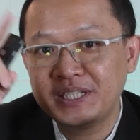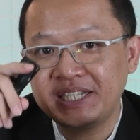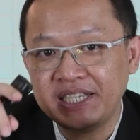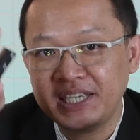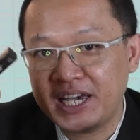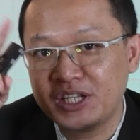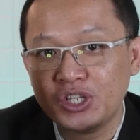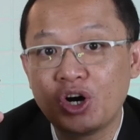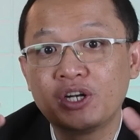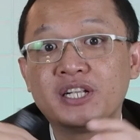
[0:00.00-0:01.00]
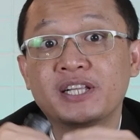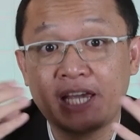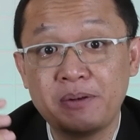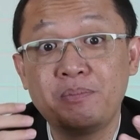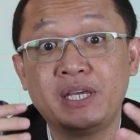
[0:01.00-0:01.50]
C, and
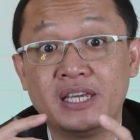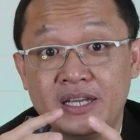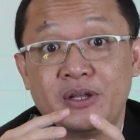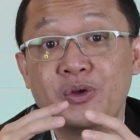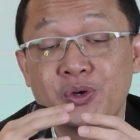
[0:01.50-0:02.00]
Donald can be,